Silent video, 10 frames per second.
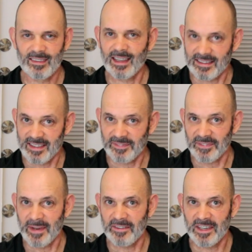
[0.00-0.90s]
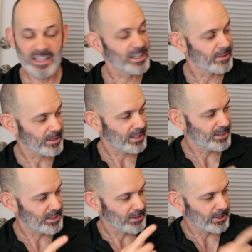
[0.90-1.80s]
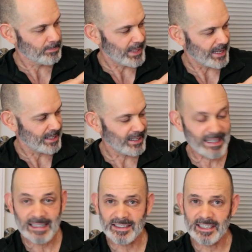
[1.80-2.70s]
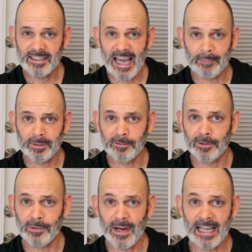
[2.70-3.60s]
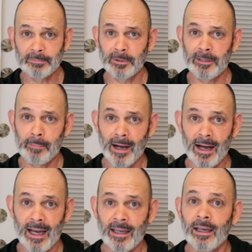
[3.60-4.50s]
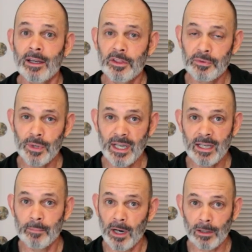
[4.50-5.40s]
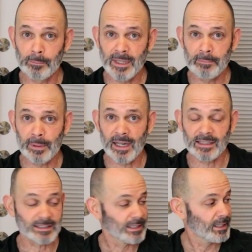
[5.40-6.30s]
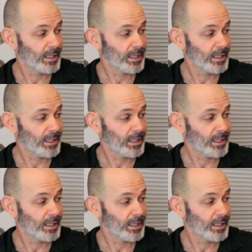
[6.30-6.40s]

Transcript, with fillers: That's it for my video on the Northpada uh, AC adapter for the Raspberry Pi 3 Model B+. Plus.